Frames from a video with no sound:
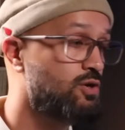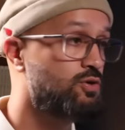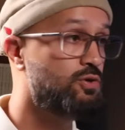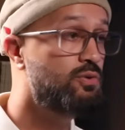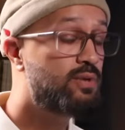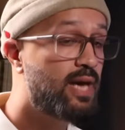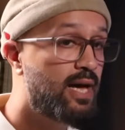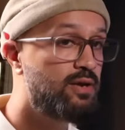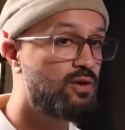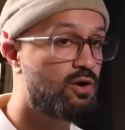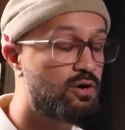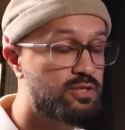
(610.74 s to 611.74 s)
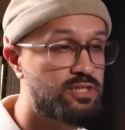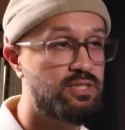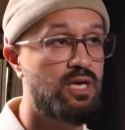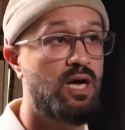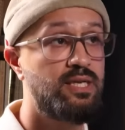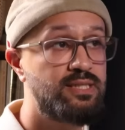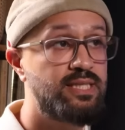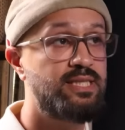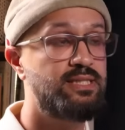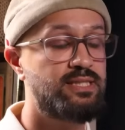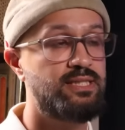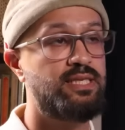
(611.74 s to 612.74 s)
You cannot, under
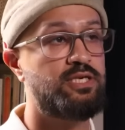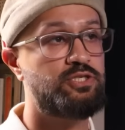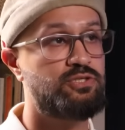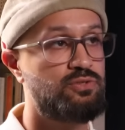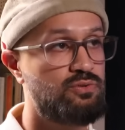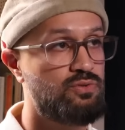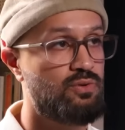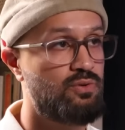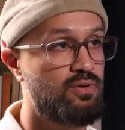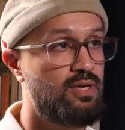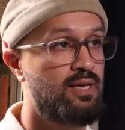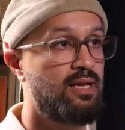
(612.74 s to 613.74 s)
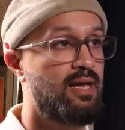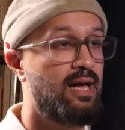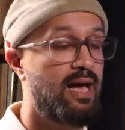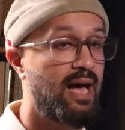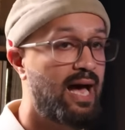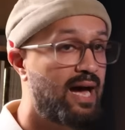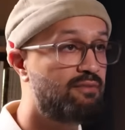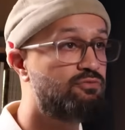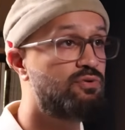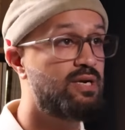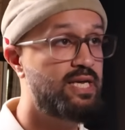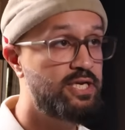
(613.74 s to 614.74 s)
international law, have
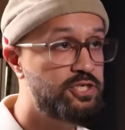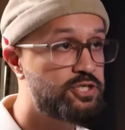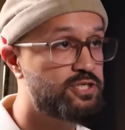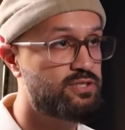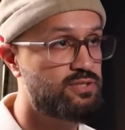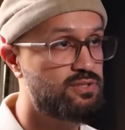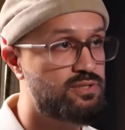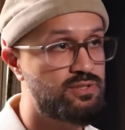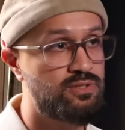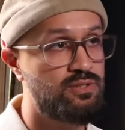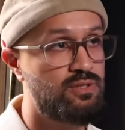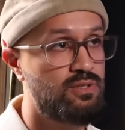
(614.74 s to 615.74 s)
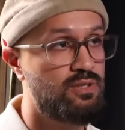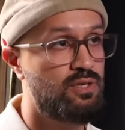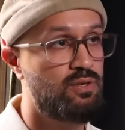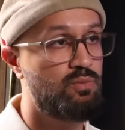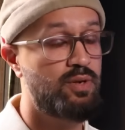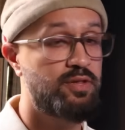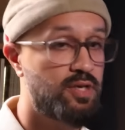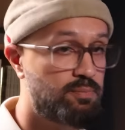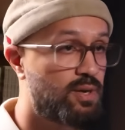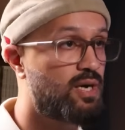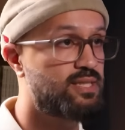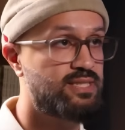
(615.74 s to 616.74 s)
relations with an
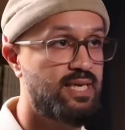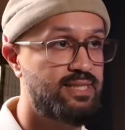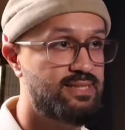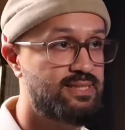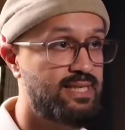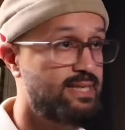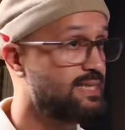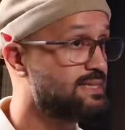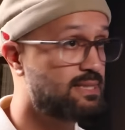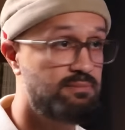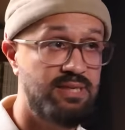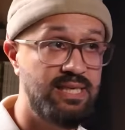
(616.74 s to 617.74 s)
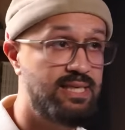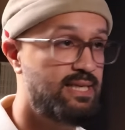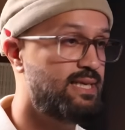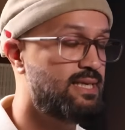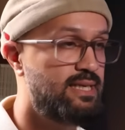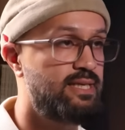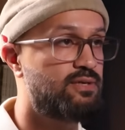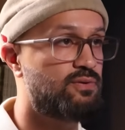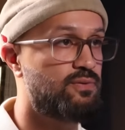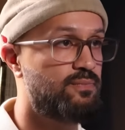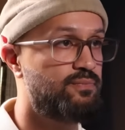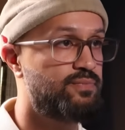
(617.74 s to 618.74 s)
apartheid state. It's completely
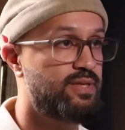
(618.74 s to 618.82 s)
illegal.